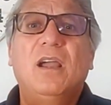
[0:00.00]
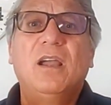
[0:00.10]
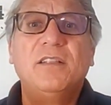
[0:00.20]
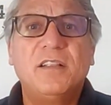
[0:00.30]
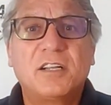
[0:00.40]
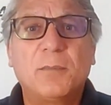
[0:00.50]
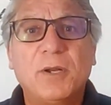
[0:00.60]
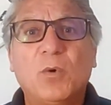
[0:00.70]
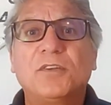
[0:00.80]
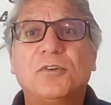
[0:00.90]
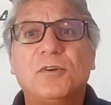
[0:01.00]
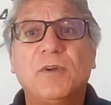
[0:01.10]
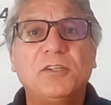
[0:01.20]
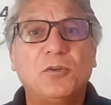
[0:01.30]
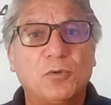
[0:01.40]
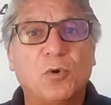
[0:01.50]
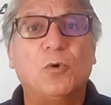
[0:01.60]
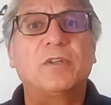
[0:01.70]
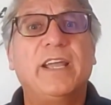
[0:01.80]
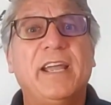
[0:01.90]
And then the company wants you to reach those
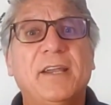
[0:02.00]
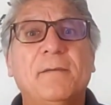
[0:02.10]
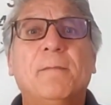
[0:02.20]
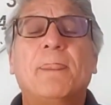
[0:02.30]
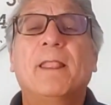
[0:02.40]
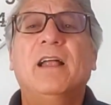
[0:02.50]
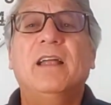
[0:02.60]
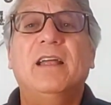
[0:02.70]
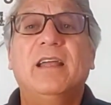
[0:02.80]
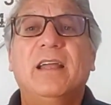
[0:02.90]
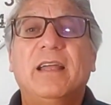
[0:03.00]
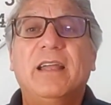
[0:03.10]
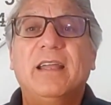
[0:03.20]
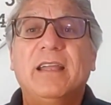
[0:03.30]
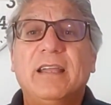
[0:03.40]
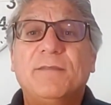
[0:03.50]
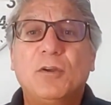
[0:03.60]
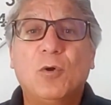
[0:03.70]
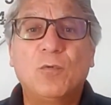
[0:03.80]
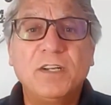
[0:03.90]
goals. And if
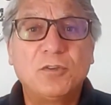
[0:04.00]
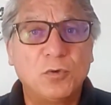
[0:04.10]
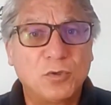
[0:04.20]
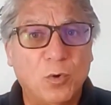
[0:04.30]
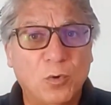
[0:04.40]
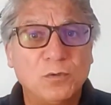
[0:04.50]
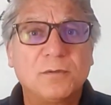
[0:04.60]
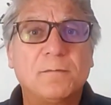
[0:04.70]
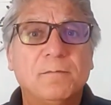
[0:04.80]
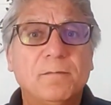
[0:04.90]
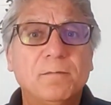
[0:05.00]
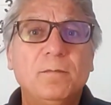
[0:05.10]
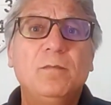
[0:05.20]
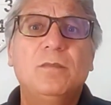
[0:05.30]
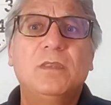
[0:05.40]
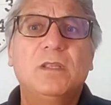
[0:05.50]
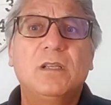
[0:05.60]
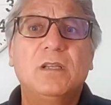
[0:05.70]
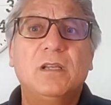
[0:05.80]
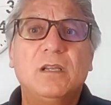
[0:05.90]
you don't reach those goals,
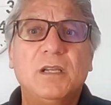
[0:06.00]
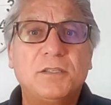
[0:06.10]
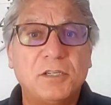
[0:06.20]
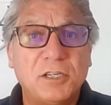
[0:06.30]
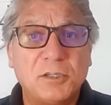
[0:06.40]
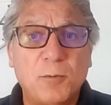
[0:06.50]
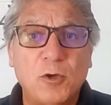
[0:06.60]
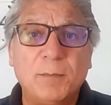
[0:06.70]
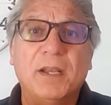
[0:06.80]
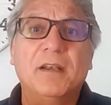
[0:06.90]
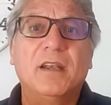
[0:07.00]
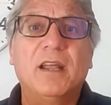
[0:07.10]
it's a disappointment.